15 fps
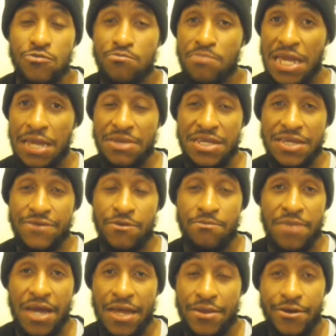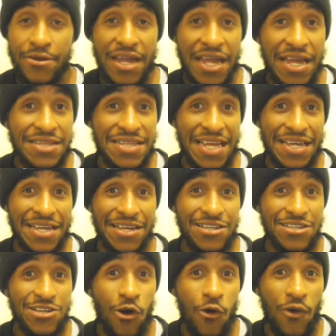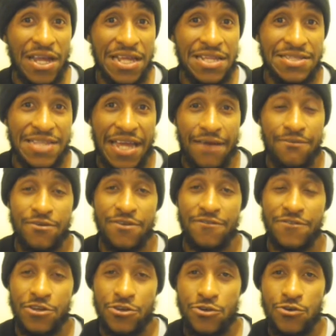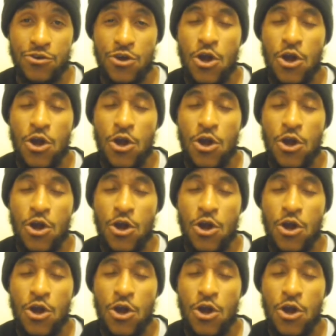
maybe even better, and they can go in depth with you